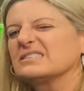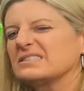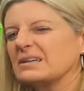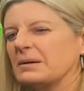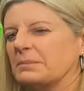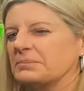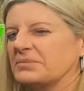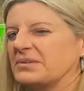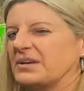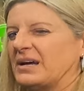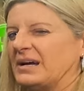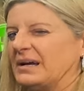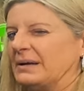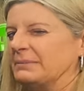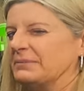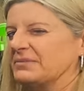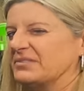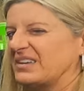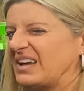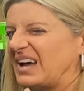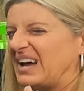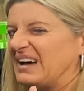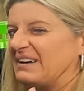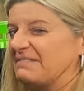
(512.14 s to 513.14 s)

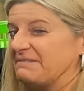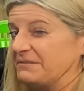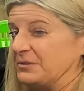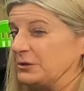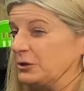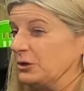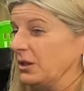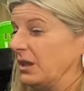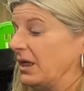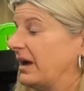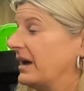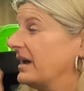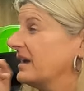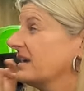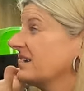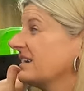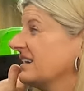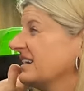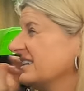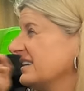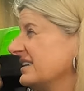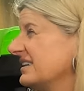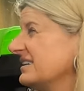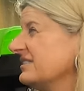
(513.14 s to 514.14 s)
sometimes I feel like
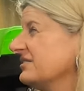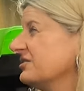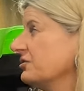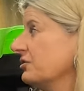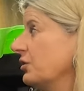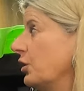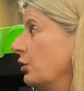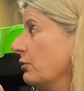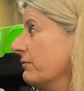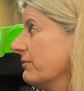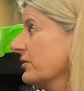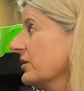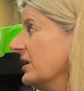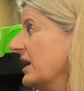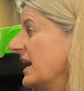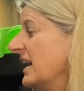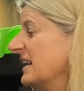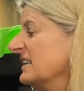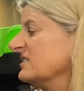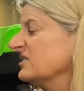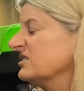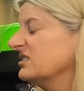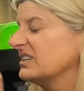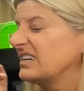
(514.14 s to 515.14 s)
it needs an
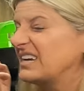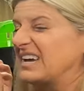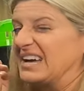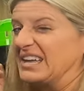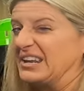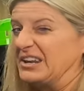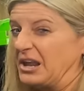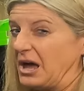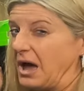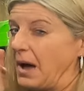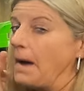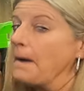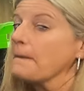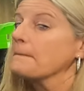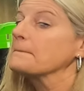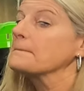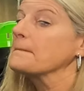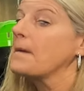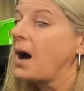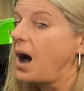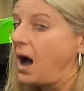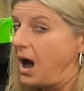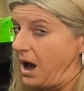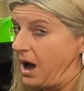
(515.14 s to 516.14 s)
overnight to kind
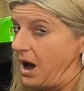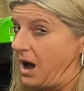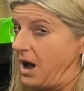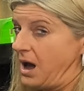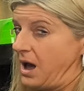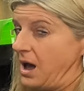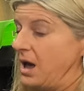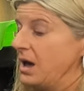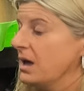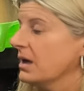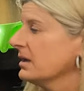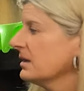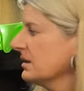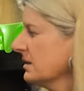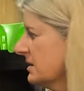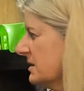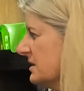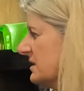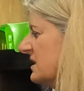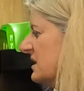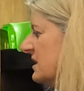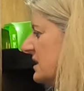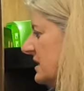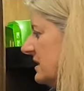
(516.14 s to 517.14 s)
of
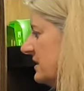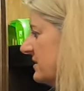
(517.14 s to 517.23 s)
get